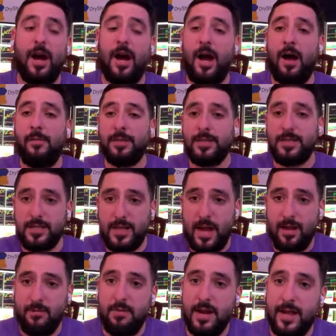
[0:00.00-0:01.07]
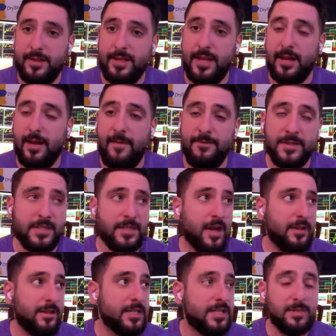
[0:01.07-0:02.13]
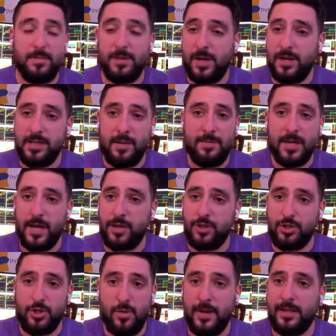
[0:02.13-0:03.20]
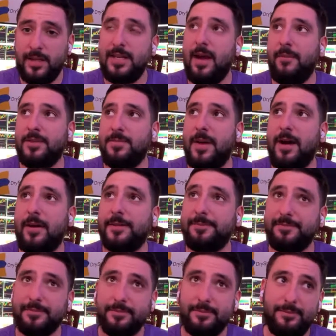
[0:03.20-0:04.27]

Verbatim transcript: Uh, but this is kind of what I think. And these, this is because I've been getting so many DMs about it.